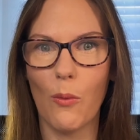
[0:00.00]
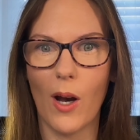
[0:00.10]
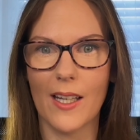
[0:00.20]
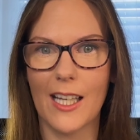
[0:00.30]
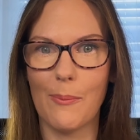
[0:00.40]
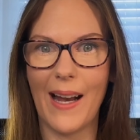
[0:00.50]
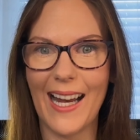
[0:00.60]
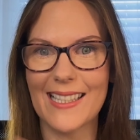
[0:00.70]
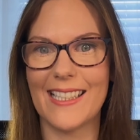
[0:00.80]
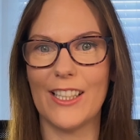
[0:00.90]
what
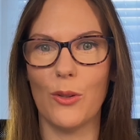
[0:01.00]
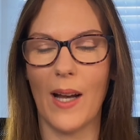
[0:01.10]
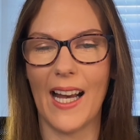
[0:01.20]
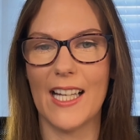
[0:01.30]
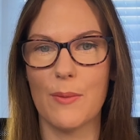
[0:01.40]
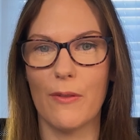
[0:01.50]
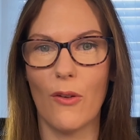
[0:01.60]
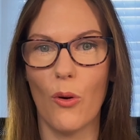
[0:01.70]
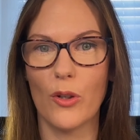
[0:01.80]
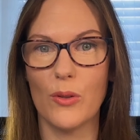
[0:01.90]
capacity you had
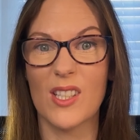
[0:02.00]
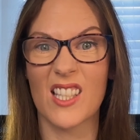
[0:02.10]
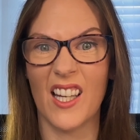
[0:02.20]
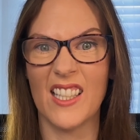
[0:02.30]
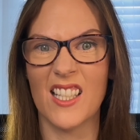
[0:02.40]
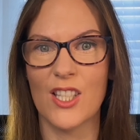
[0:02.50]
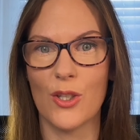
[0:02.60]
before you decided